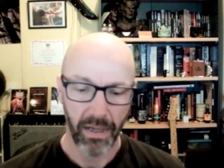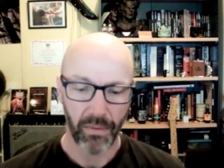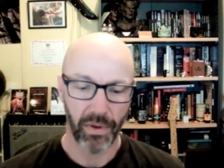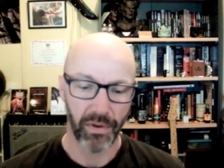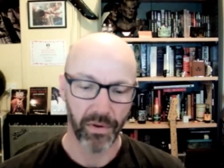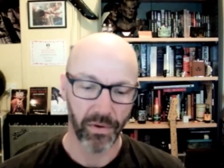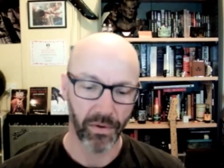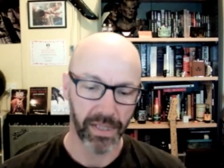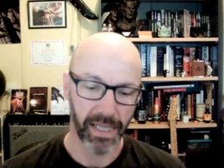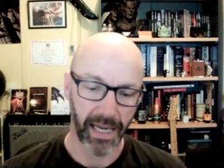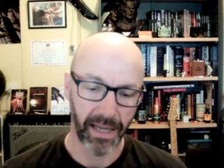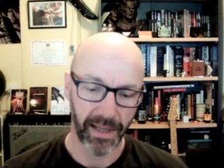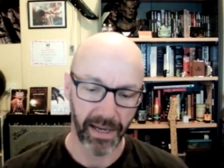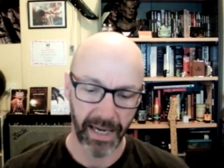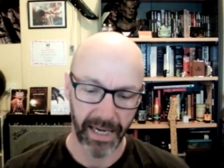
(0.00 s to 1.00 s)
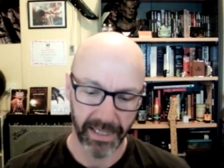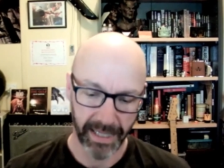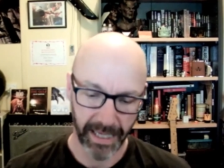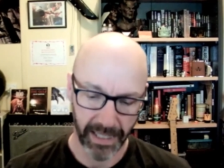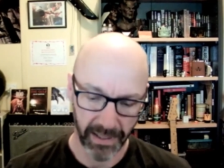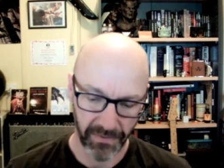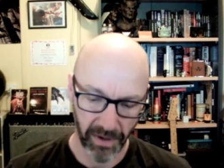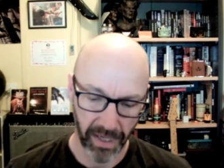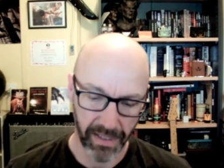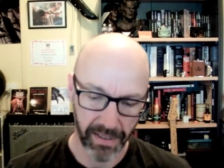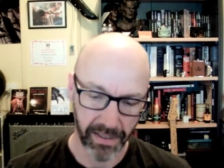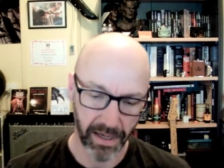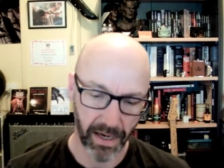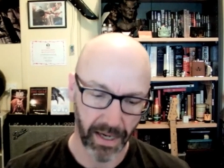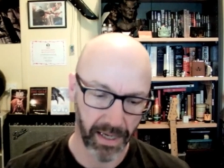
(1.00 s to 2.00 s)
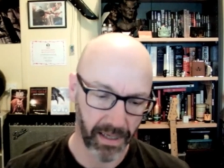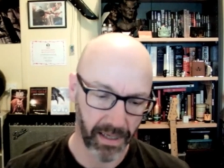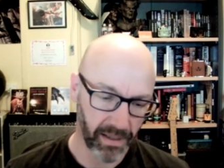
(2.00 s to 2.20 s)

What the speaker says: With an altogether less satisfied sigh,